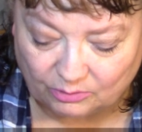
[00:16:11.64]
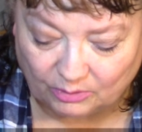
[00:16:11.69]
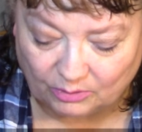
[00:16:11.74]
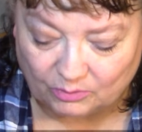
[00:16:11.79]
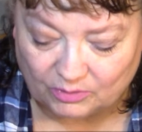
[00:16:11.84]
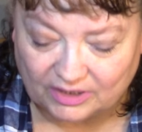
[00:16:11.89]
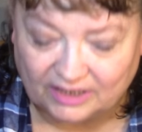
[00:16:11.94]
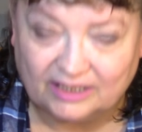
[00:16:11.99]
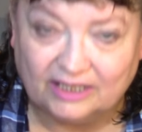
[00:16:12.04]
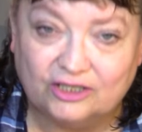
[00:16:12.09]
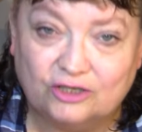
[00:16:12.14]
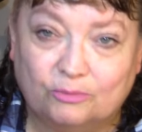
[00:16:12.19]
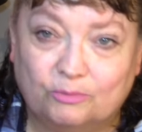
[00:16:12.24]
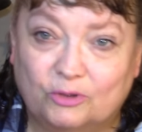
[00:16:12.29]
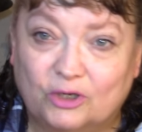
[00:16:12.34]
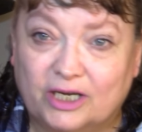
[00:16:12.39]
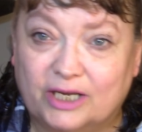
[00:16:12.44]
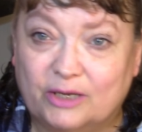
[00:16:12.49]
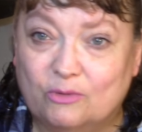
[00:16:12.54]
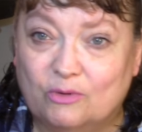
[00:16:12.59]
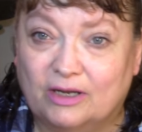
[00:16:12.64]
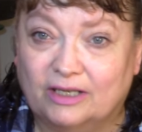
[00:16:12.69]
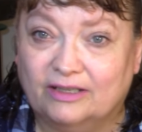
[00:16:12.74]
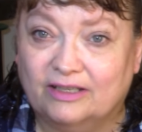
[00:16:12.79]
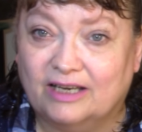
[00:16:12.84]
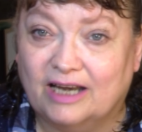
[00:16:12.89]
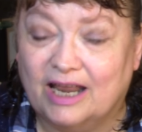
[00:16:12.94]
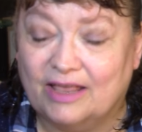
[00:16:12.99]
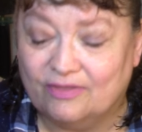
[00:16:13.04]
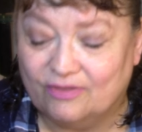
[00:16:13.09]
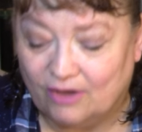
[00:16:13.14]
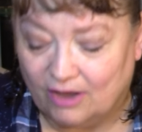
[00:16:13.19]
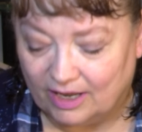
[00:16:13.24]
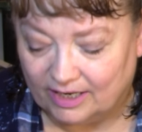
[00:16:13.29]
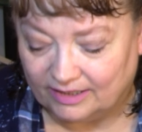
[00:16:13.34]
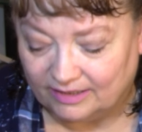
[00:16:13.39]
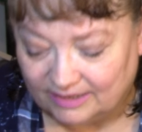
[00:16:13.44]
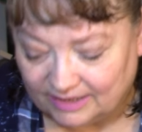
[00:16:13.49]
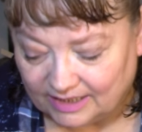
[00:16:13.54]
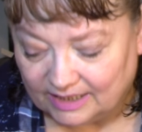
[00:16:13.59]
one was such a pretty one that I
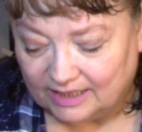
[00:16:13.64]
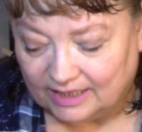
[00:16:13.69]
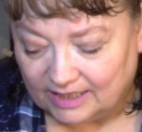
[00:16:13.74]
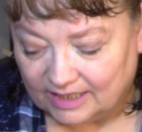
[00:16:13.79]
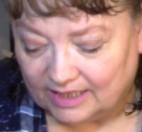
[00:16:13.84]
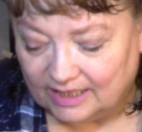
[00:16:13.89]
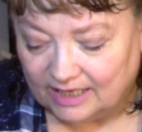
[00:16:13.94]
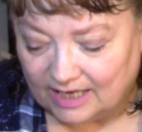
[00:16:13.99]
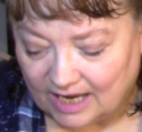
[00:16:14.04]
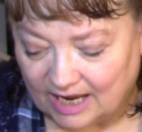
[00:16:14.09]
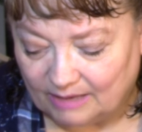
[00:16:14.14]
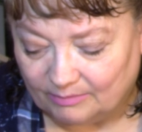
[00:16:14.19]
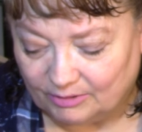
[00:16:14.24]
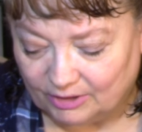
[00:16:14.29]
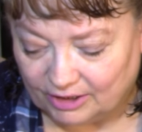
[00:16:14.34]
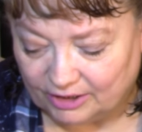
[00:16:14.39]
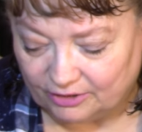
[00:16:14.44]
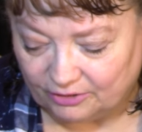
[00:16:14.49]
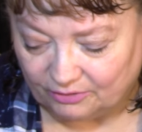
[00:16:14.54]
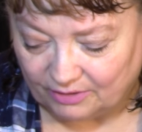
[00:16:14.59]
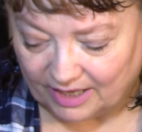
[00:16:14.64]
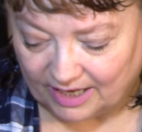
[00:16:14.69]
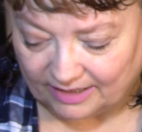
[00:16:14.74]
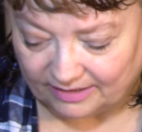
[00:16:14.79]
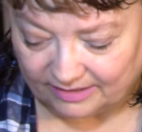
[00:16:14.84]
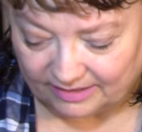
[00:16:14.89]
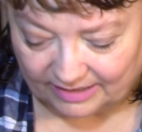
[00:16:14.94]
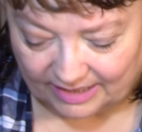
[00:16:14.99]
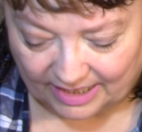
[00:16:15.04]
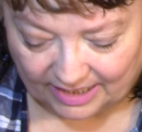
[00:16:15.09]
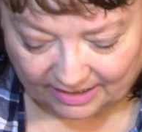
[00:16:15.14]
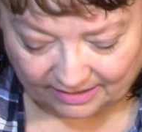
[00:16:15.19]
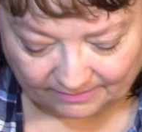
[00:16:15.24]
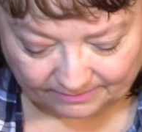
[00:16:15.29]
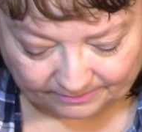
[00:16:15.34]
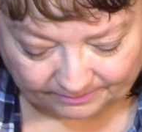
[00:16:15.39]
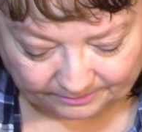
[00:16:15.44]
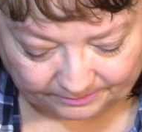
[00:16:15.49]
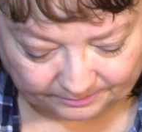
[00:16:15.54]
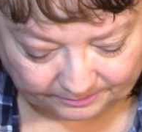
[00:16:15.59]
thought I'm going to do that today.
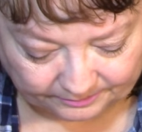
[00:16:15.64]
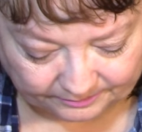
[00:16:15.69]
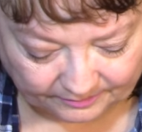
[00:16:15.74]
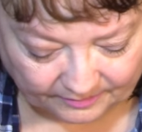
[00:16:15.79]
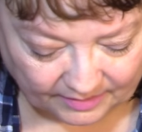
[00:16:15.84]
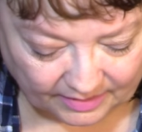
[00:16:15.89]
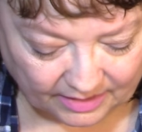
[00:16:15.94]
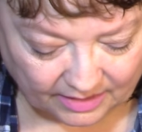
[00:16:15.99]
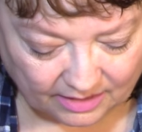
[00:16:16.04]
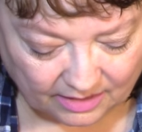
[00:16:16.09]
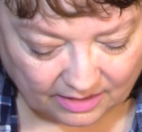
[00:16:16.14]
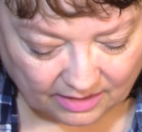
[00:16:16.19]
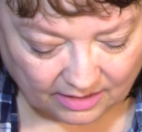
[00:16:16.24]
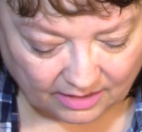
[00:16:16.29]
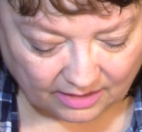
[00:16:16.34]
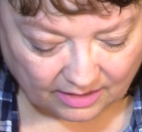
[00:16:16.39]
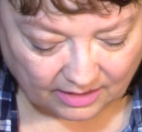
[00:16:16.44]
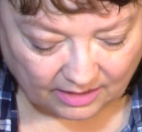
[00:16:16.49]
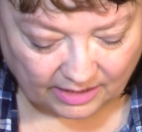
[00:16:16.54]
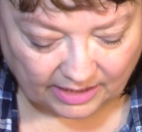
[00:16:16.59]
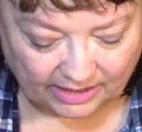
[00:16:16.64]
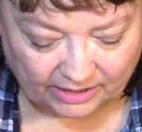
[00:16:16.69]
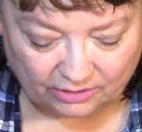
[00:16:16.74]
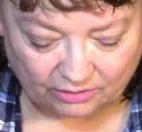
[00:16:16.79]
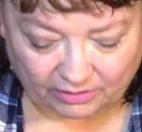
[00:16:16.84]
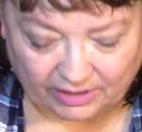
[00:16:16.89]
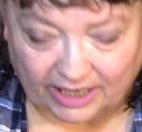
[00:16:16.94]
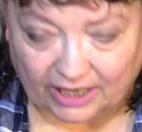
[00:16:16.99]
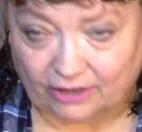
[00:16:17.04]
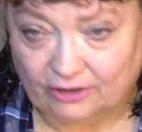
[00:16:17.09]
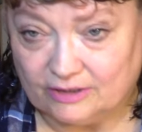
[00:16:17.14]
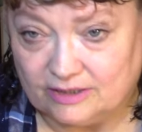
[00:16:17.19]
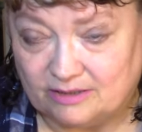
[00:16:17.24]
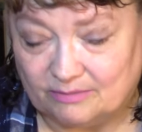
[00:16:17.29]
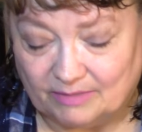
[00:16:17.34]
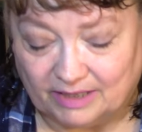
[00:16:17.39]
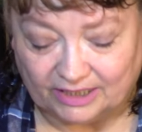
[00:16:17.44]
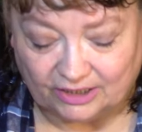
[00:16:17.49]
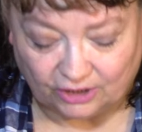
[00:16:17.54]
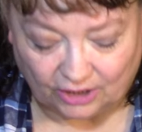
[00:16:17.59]
And who cares
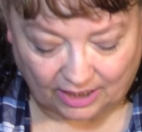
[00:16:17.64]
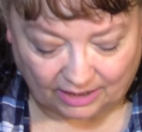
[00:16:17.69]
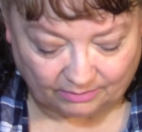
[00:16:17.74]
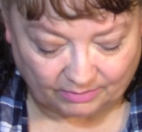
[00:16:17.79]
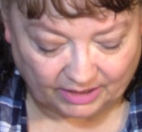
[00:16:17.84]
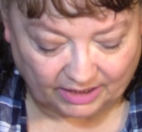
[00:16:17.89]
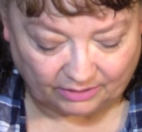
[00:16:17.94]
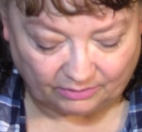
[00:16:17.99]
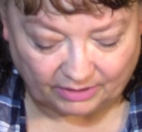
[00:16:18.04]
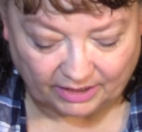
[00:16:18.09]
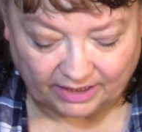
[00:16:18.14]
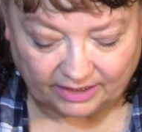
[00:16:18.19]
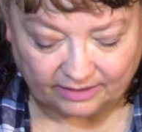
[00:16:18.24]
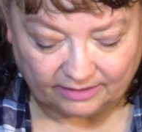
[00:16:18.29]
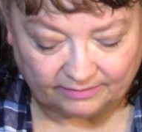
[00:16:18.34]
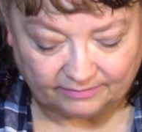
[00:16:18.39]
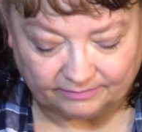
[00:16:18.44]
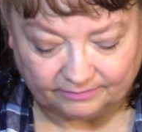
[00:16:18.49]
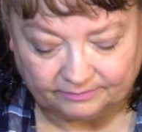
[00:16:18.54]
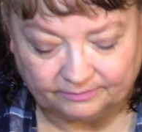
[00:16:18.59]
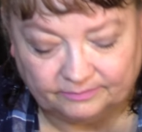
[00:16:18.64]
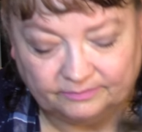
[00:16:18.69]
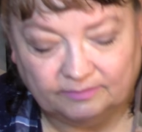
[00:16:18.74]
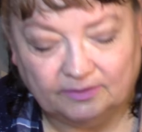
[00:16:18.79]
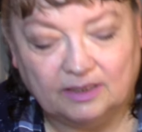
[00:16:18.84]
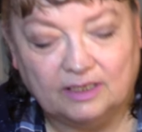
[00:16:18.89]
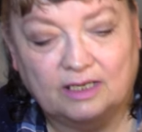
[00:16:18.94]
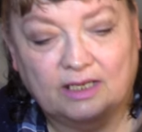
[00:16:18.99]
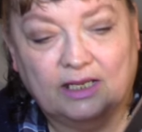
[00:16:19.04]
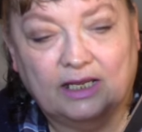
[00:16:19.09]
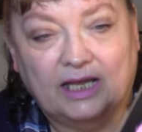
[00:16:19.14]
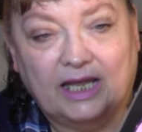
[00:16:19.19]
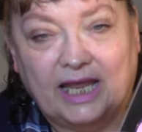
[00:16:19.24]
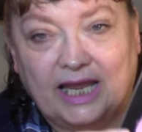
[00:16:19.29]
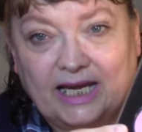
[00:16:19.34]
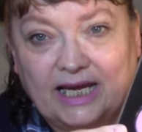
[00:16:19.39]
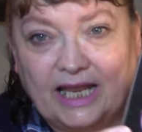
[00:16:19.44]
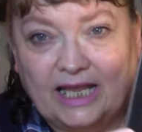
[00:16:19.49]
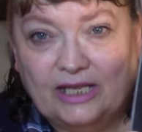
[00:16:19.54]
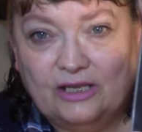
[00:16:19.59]
at my job anyway.
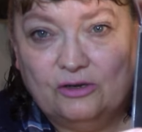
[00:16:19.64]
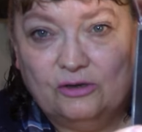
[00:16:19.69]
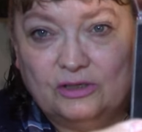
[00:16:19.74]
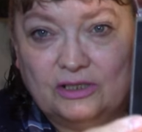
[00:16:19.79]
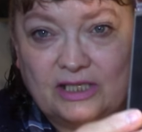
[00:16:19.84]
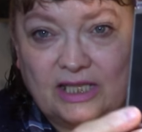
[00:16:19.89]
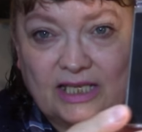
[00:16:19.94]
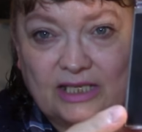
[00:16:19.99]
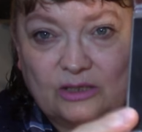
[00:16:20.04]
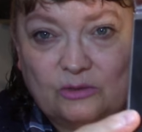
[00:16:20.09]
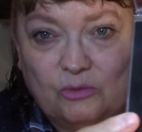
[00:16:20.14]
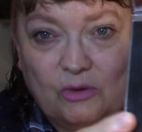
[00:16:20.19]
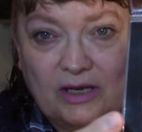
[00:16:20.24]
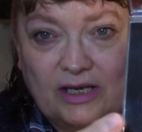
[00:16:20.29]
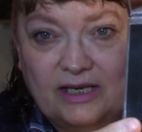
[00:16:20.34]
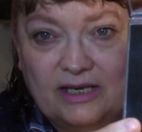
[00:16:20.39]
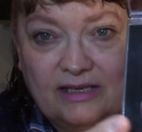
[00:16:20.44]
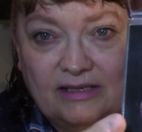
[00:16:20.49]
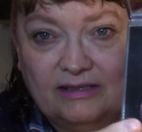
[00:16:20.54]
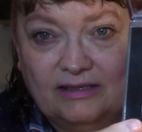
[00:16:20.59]
And I use this one.